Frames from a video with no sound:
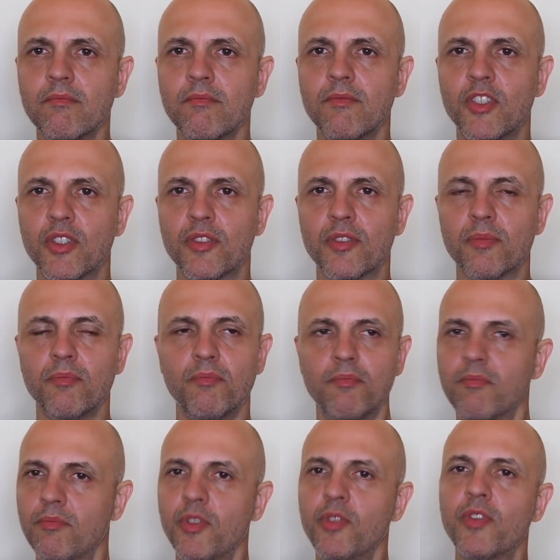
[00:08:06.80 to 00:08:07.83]
just
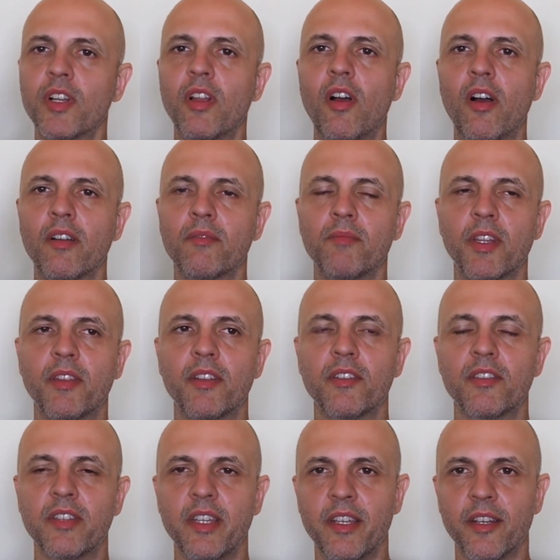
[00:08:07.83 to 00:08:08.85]
move it along, nothing to
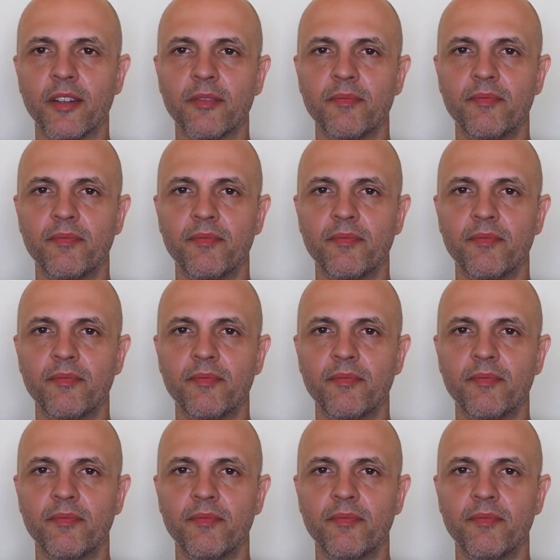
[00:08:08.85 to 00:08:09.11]
see here.